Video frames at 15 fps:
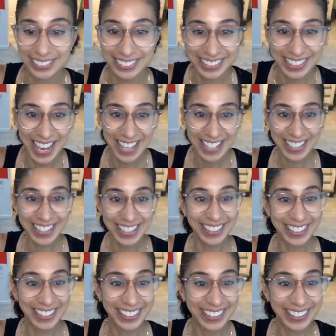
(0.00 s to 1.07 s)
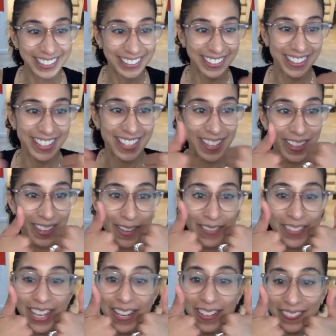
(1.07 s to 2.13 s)
Yes? Thumbs
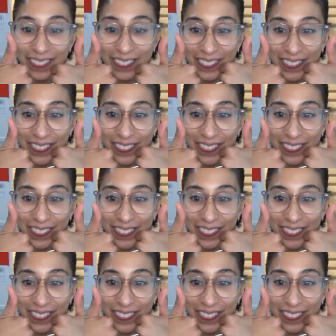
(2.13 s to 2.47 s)
up?